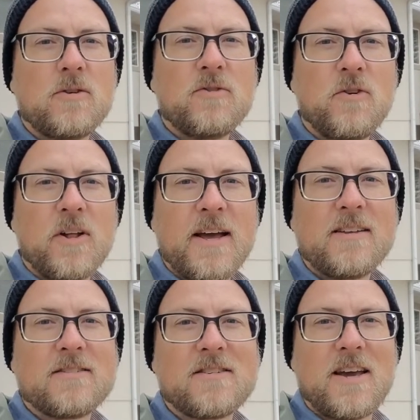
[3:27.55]
useful
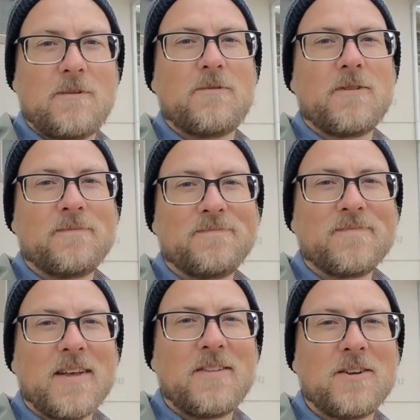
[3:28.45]
and safe.
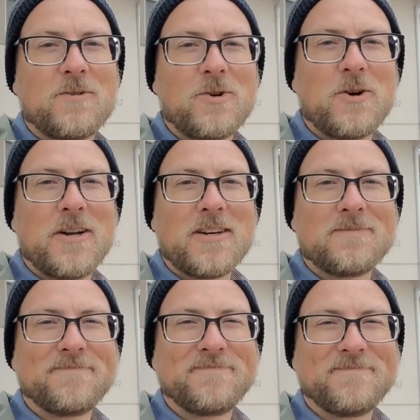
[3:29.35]
Thanks for tuning in.